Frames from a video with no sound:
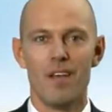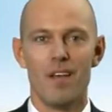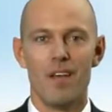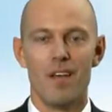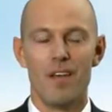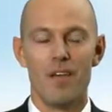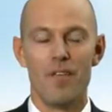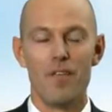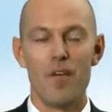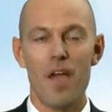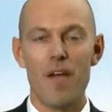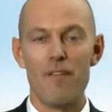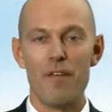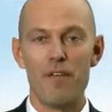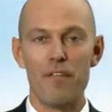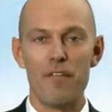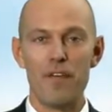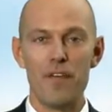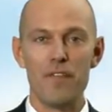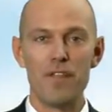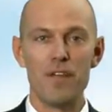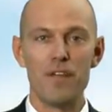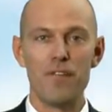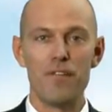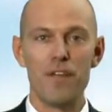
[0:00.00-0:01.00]
If you have a
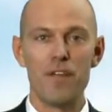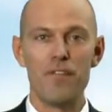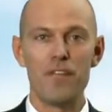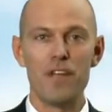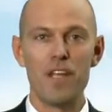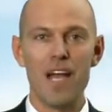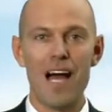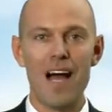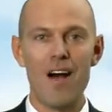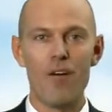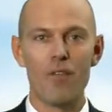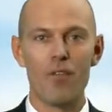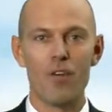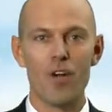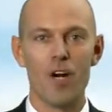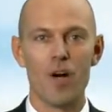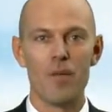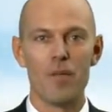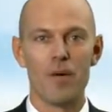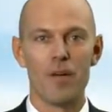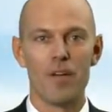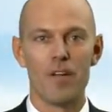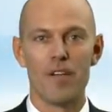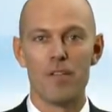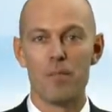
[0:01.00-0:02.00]
50-50 outcome
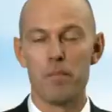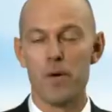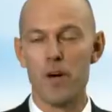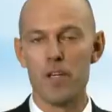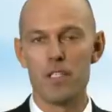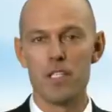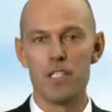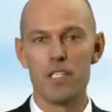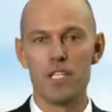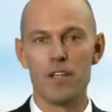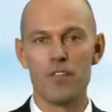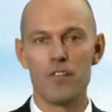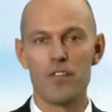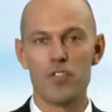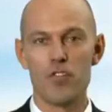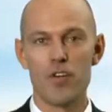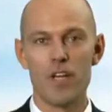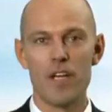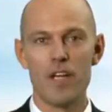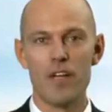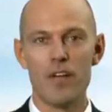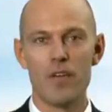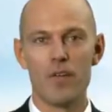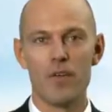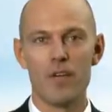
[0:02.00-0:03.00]
on a positive
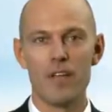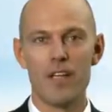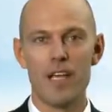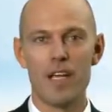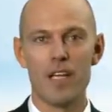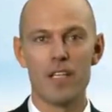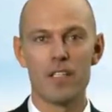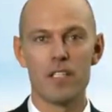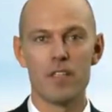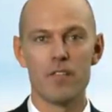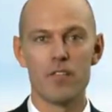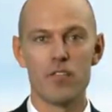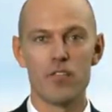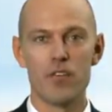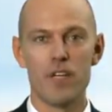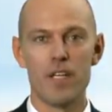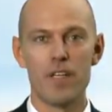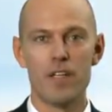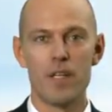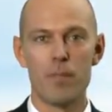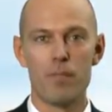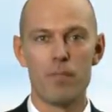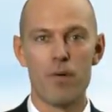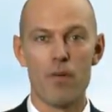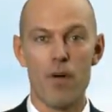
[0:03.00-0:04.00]
trade or a negative trade,
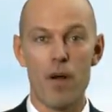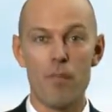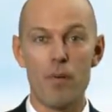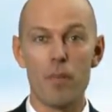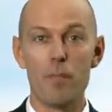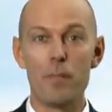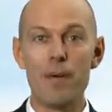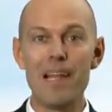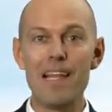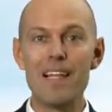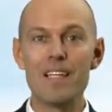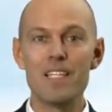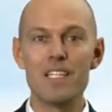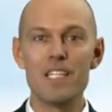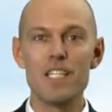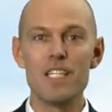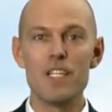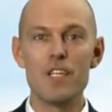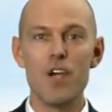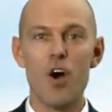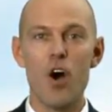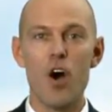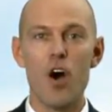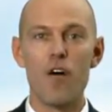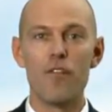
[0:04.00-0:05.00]
the probability
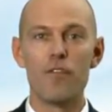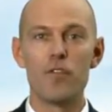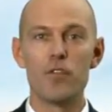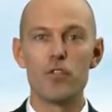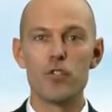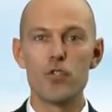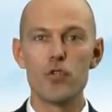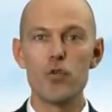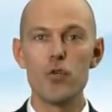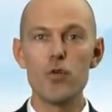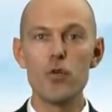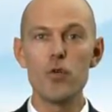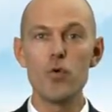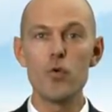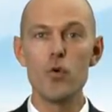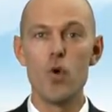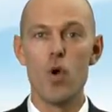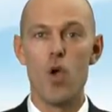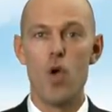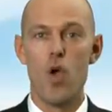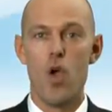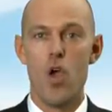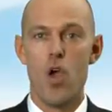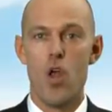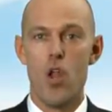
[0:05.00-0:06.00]
of 2
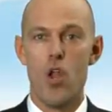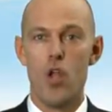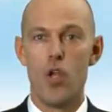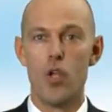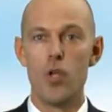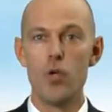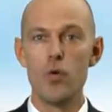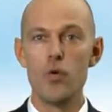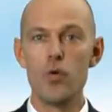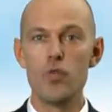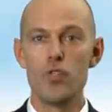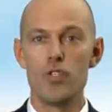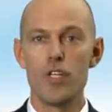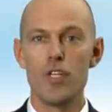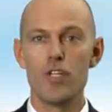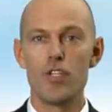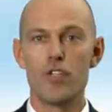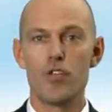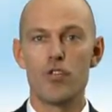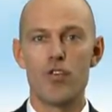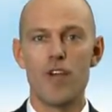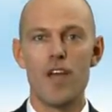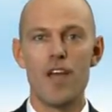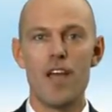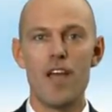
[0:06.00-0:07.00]
losing
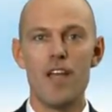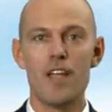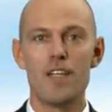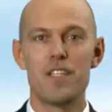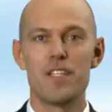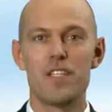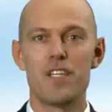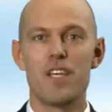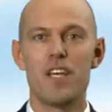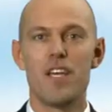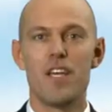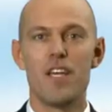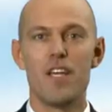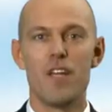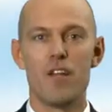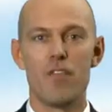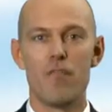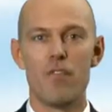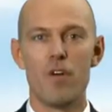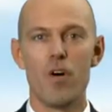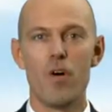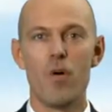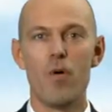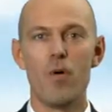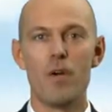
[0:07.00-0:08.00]
trades in a
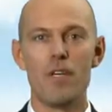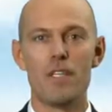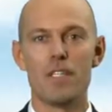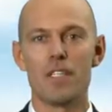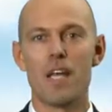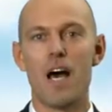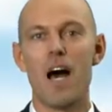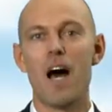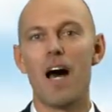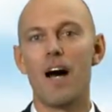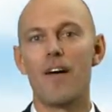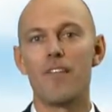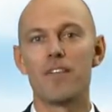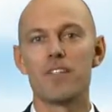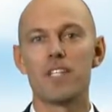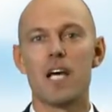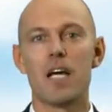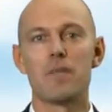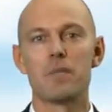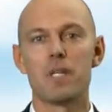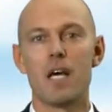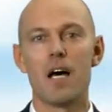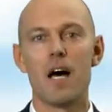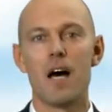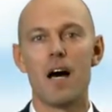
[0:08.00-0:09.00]
row is half times
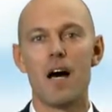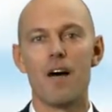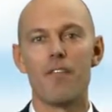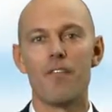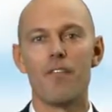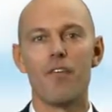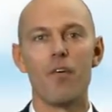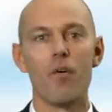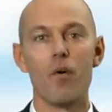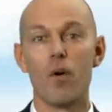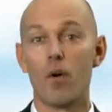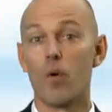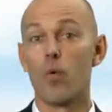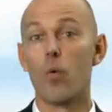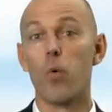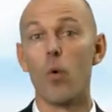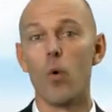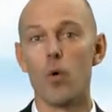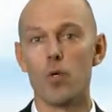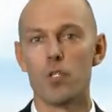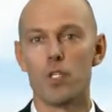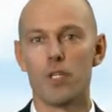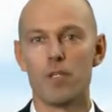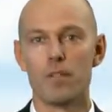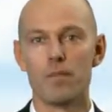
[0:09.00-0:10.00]
a half or a
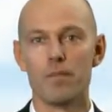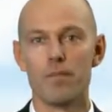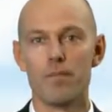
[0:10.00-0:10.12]
quarter.